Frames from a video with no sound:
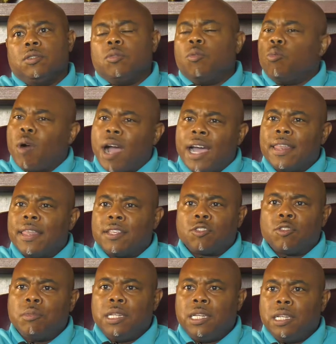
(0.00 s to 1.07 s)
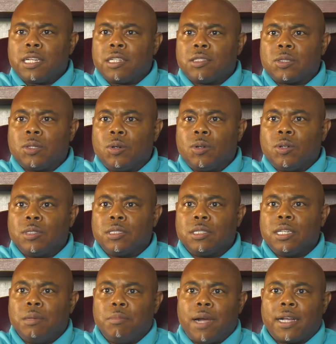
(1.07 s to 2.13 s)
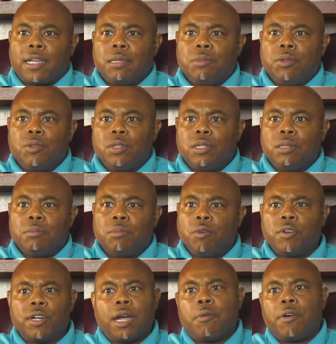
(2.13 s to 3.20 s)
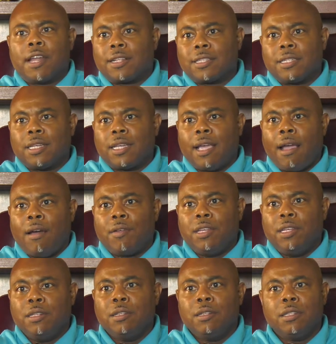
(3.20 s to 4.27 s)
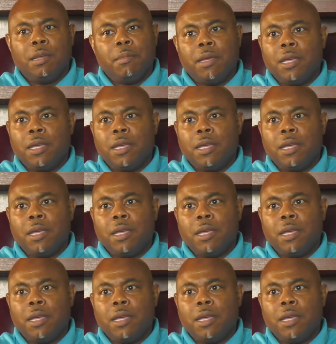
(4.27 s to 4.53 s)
Why are there so many liquor stores in my community? But when I went out to the county, there may